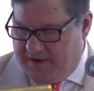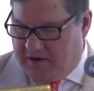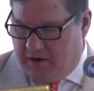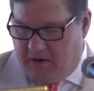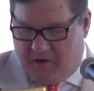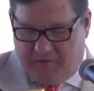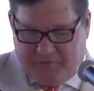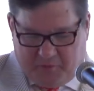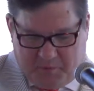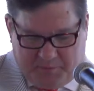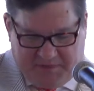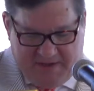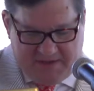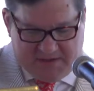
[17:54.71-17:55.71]
call for
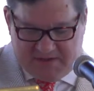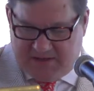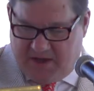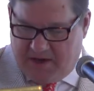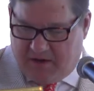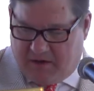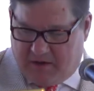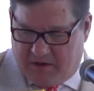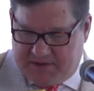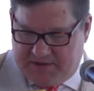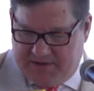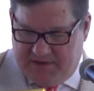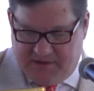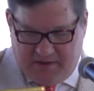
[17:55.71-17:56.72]
places like RT,